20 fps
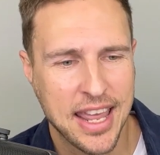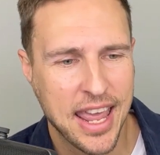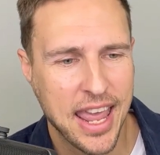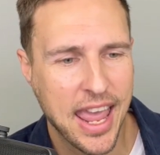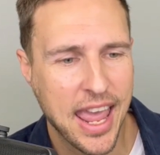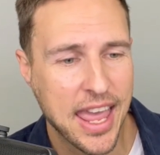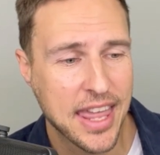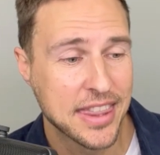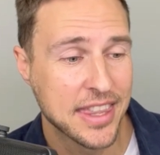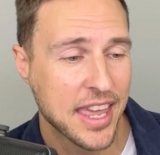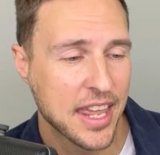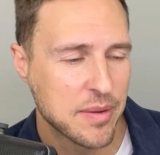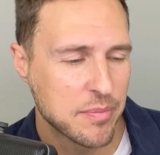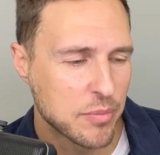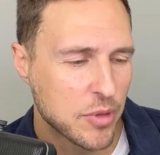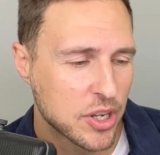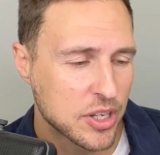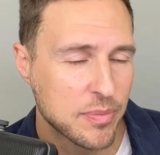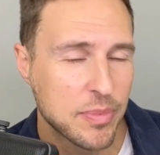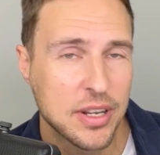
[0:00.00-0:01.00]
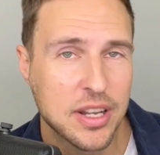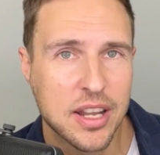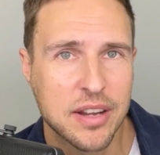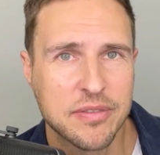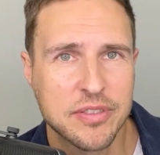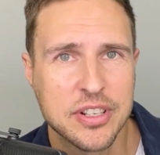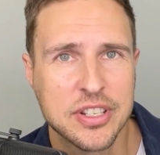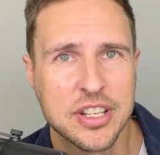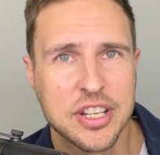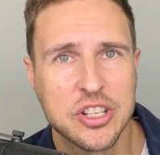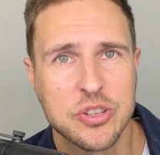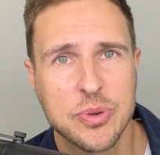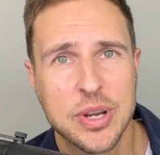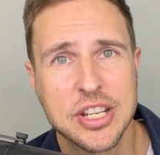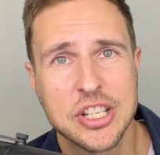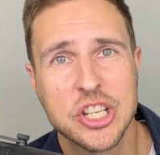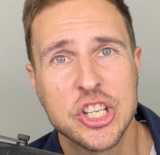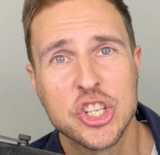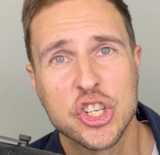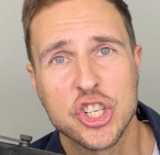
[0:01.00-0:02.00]
And then multiple offer
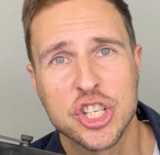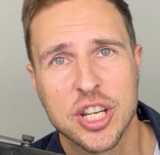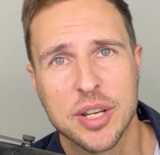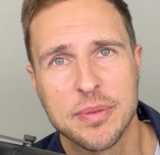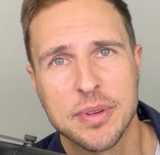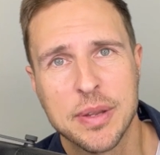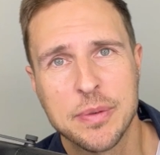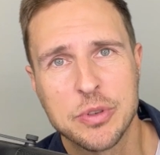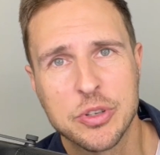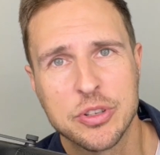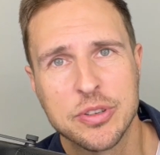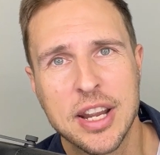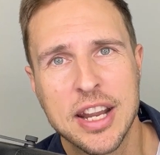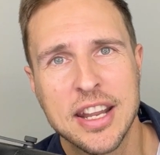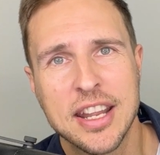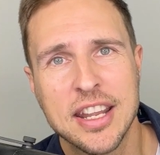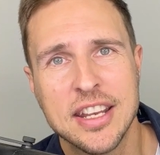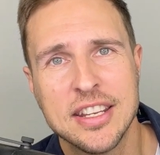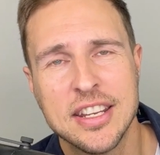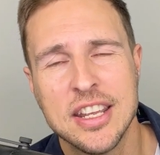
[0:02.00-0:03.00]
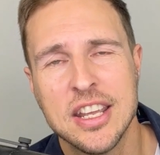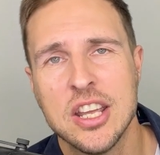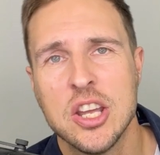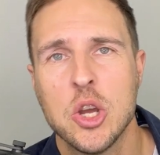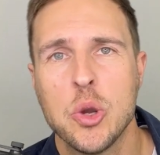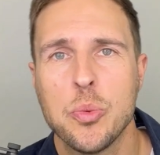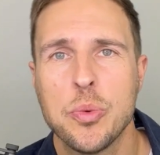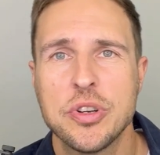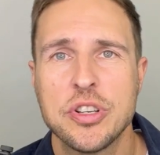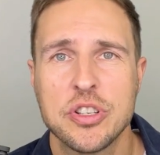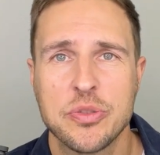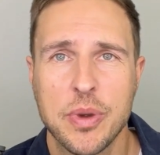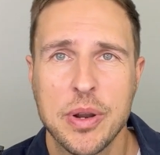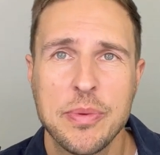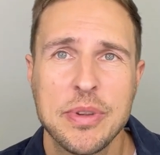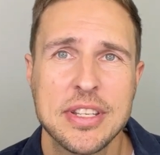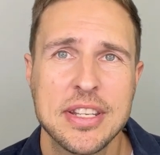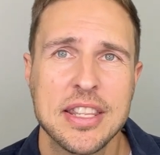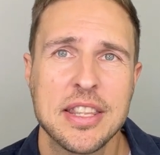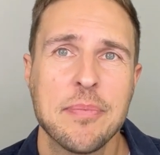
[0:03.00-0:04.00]
situations are sometimes created, which is when
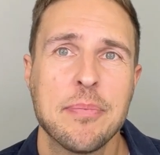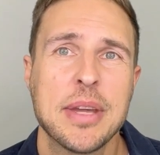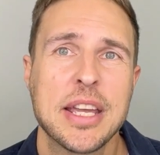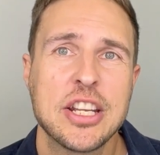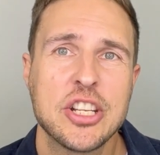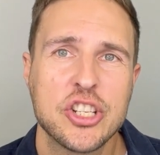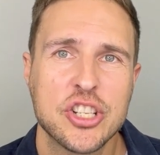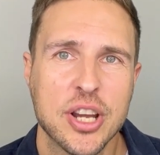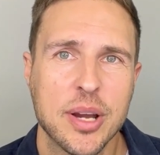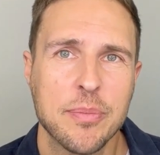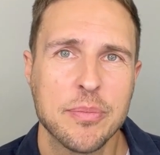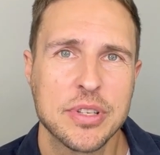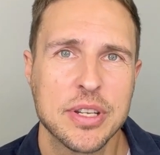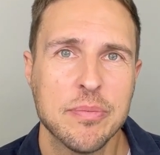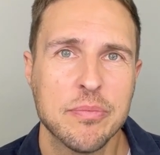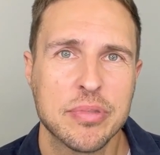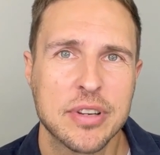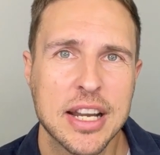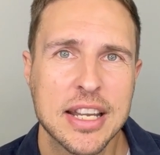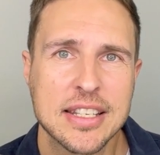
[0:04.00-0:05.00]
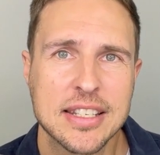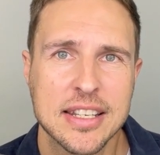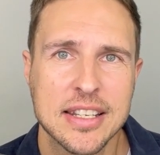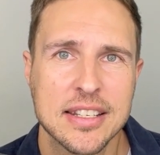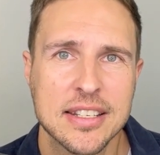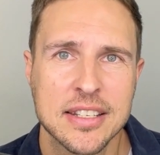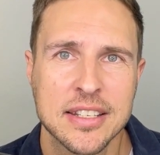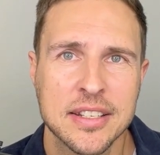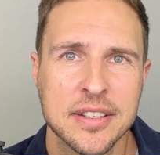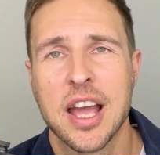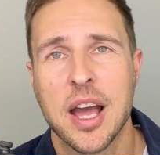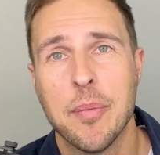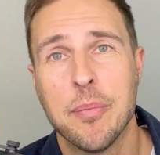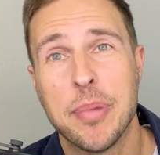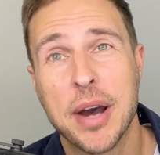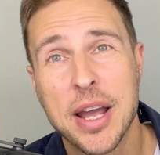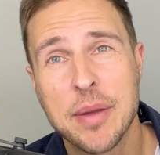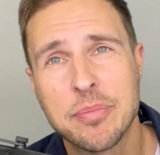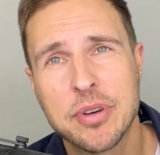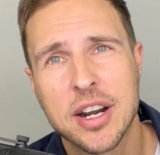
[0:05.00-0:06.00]
we see the big jumps in prices. A
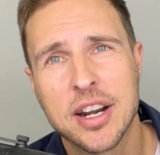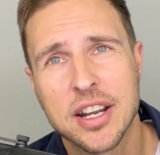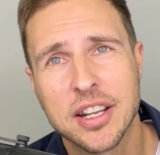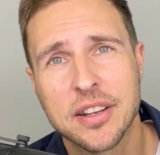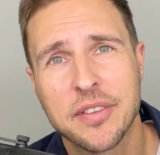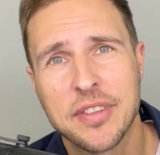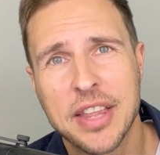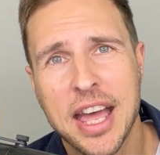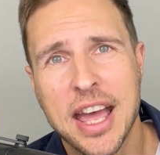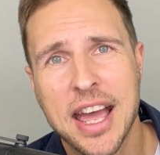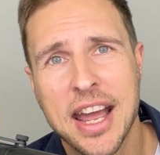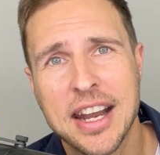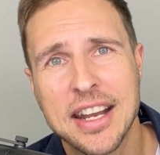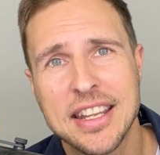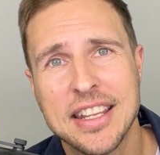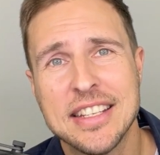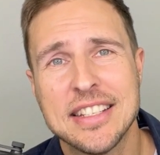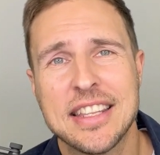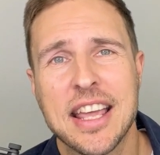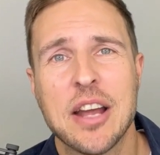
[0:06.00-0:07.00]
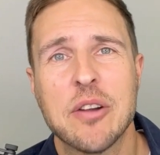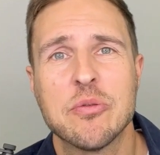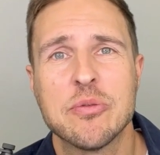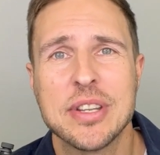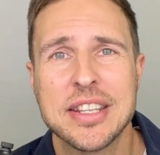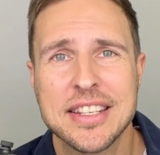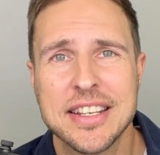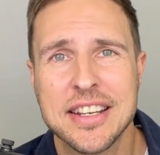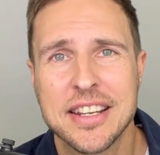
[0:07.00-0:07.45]
byproduct of that is that recent